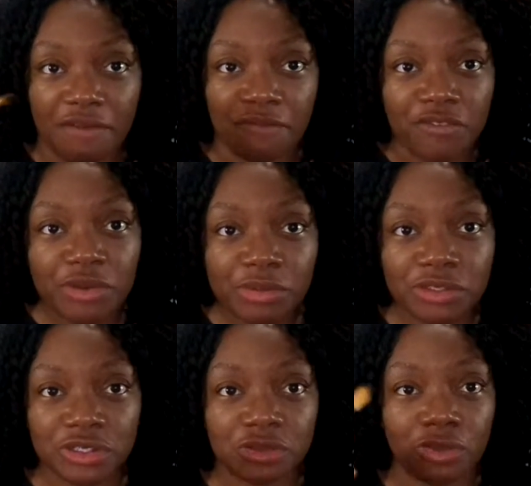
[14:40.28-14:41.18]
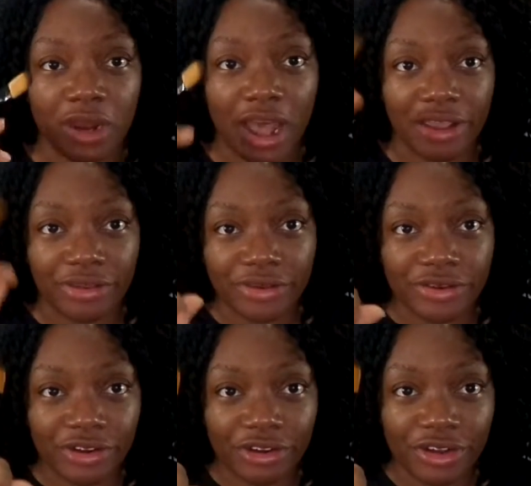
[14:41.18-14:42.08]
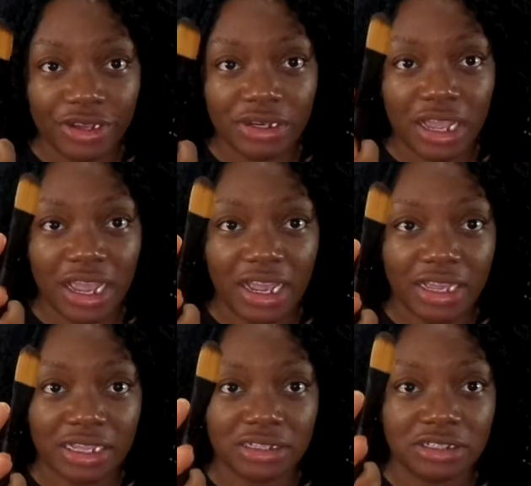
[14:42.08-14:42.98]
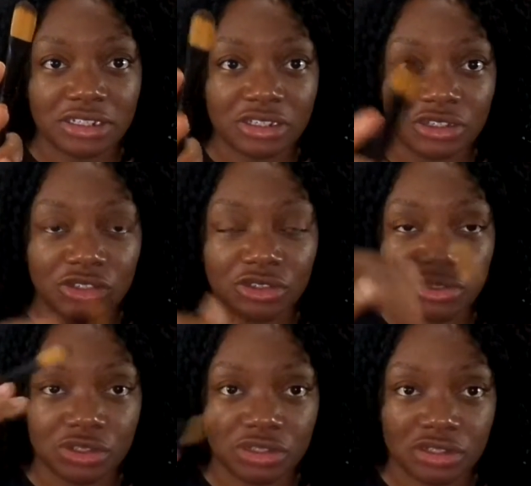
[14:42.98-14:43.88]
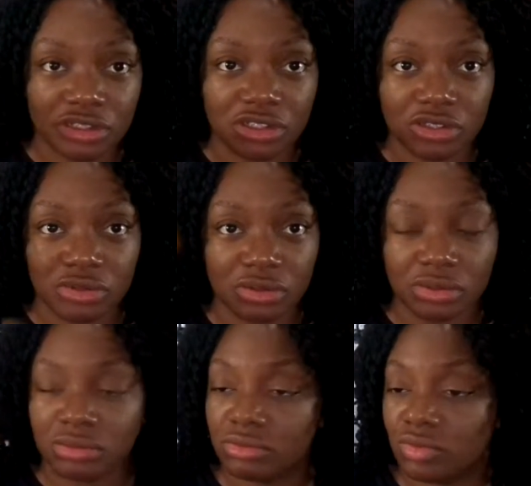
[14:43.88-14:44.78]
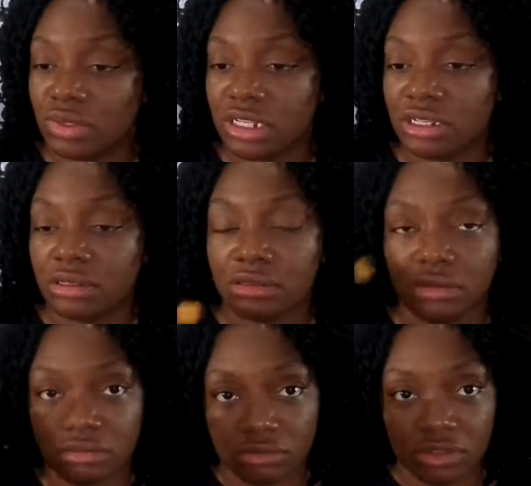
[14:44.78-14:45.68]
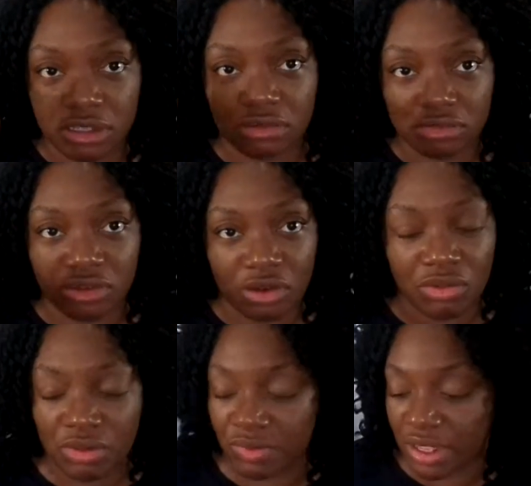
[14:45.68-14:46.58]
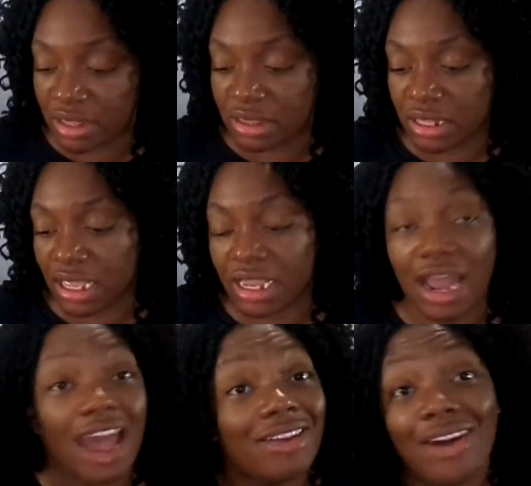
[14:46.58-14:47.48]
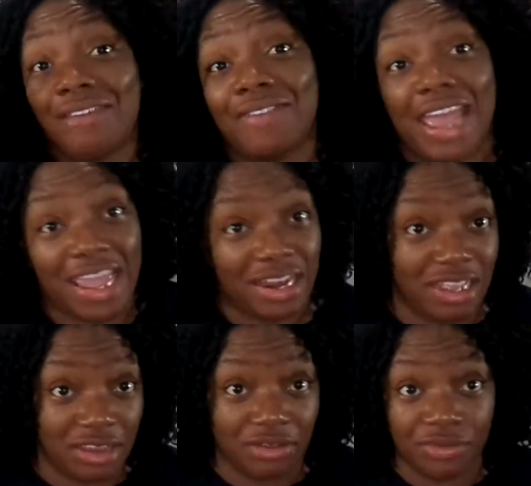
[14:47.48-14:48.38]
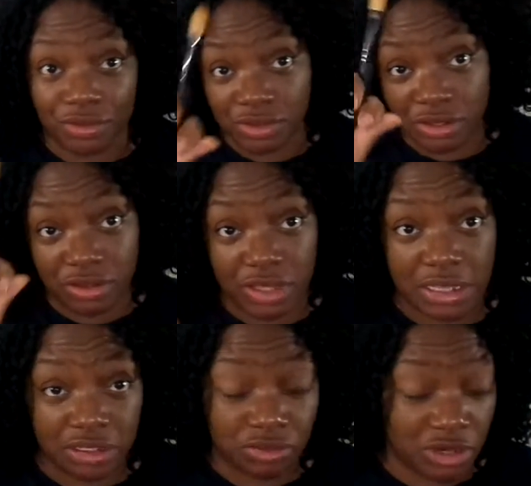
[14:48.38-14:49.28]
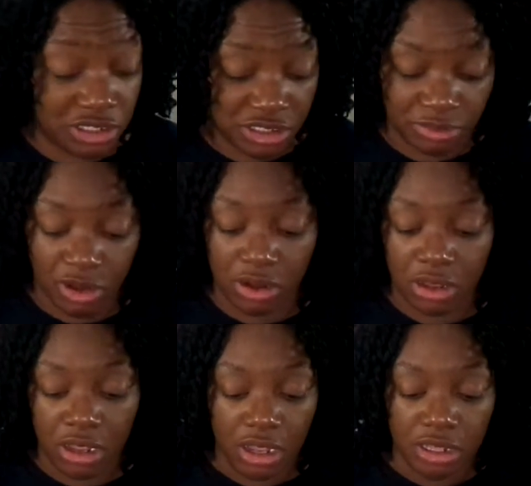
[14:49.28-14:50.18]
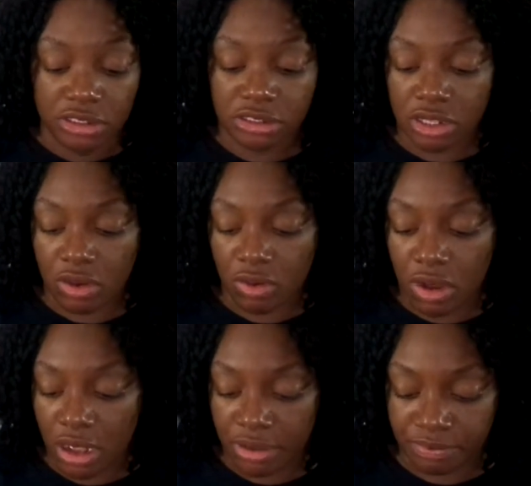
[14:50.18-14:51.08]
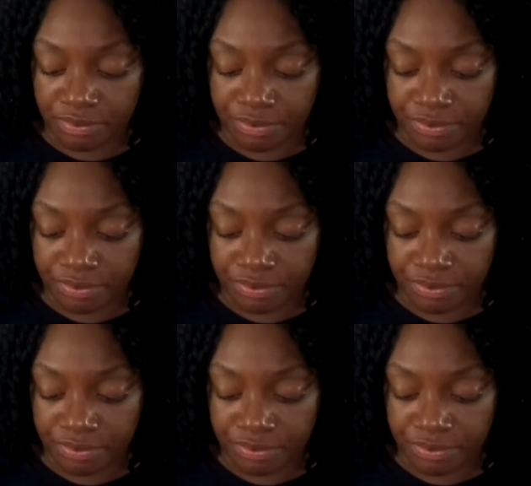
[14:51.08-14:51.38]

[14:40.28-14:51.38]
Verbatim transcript: filberts is what I learned on and used to really get going with, and I don't have any of those other than this one I just bought. So